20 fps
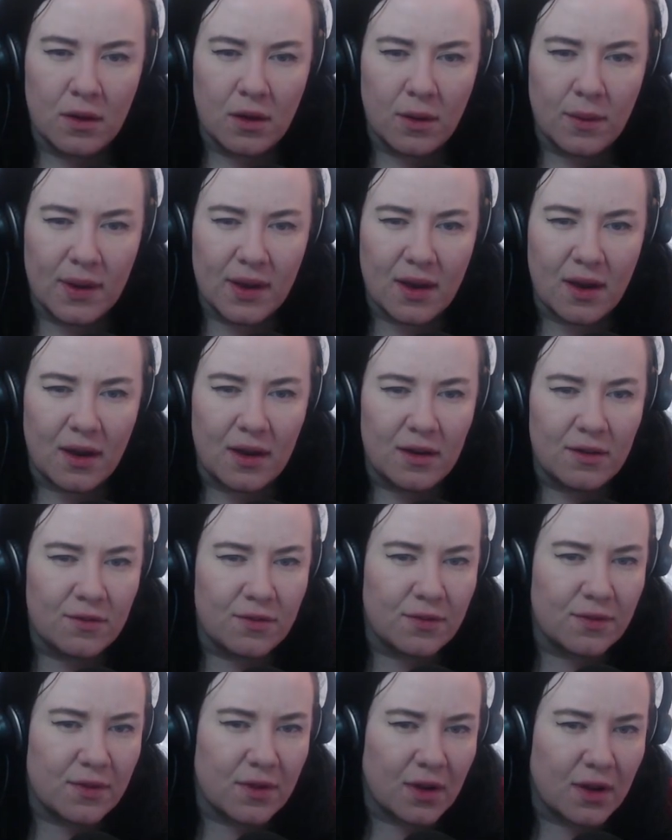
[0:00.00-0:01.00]
Oh, it kind
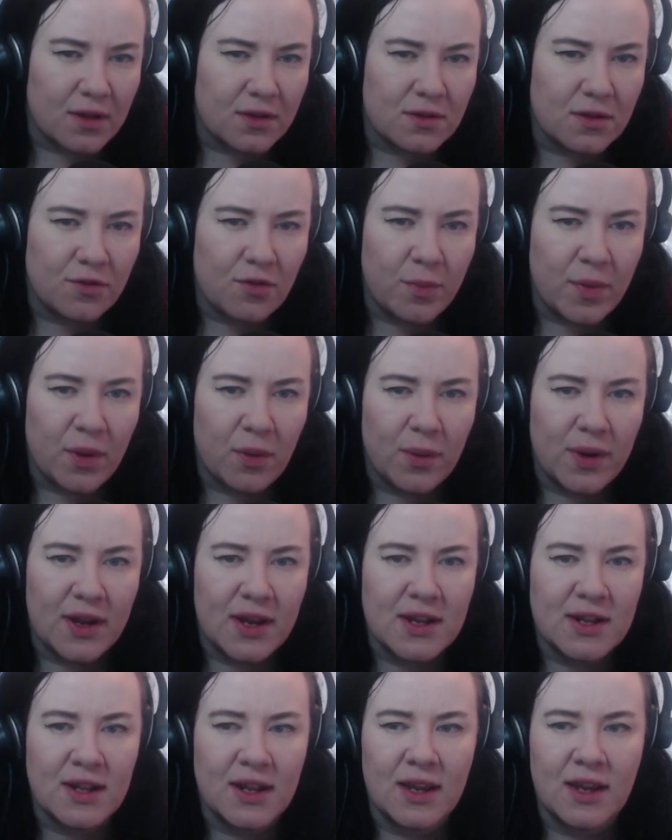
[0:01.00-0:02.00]
of cuts off a bit
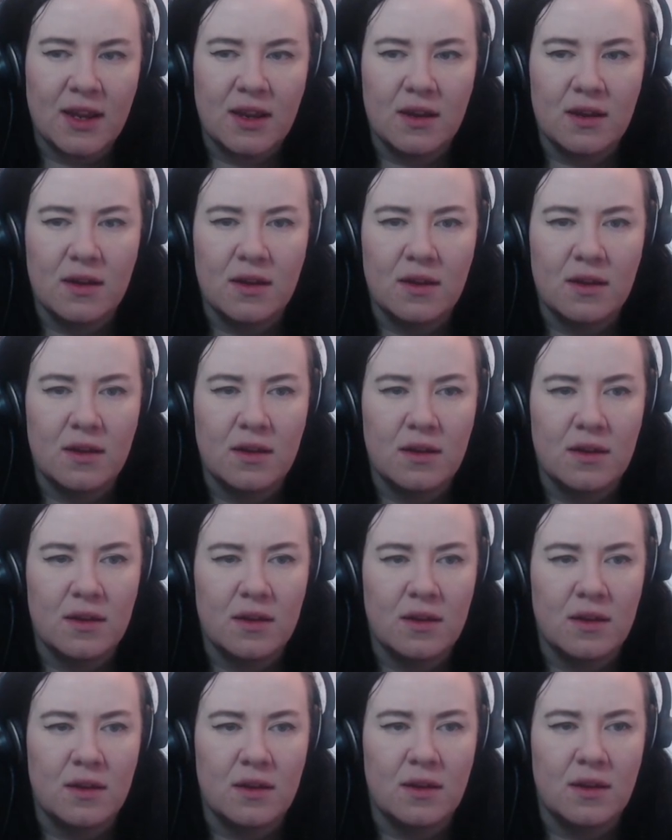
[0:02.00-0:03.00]
weirdly.
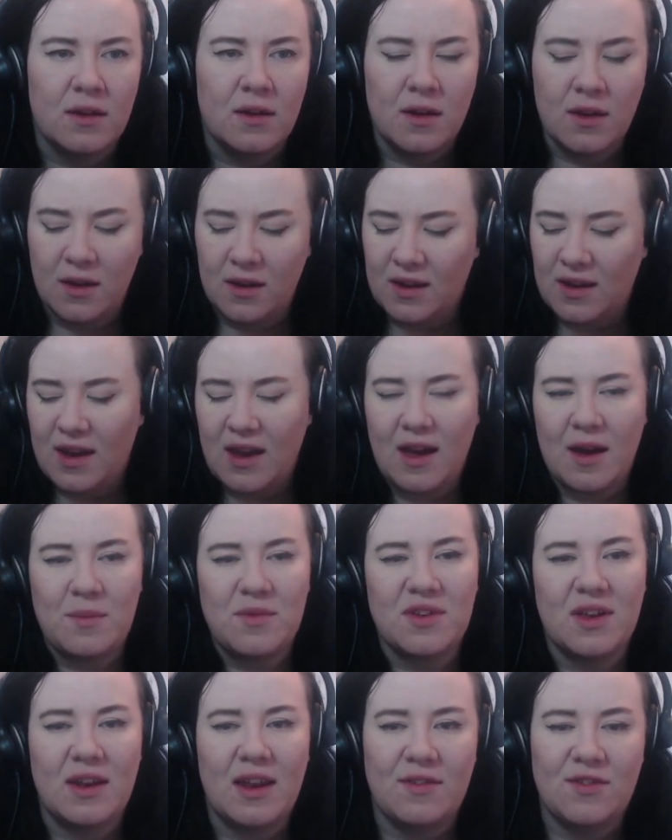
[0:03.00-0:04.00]
Yeah, I'm
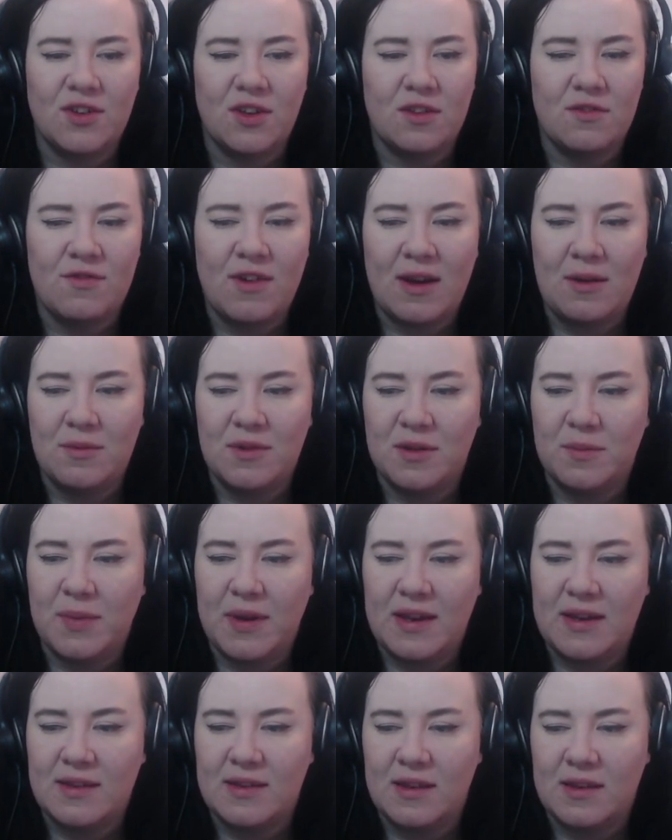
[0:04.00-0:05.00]
just going to have to do the rounded
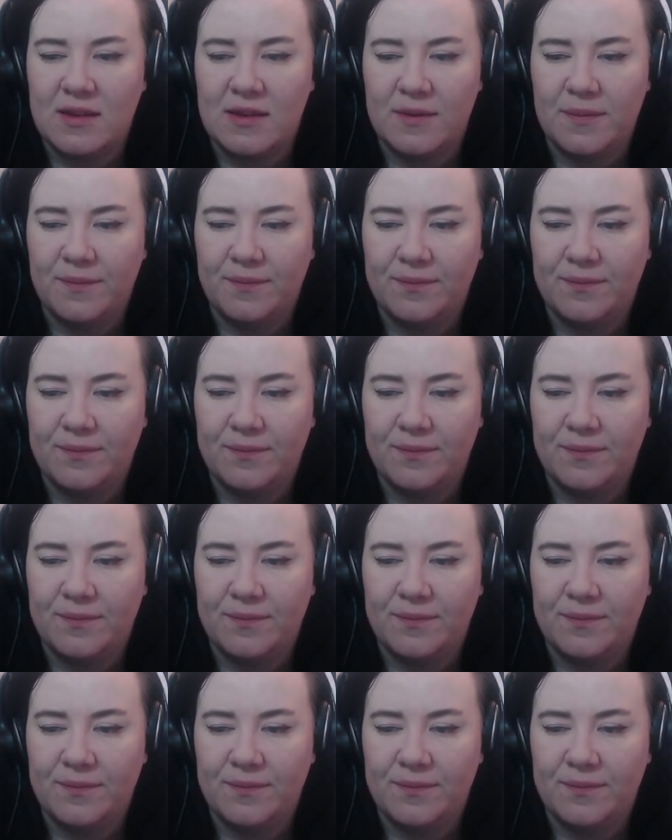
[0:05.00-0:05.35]
pieces.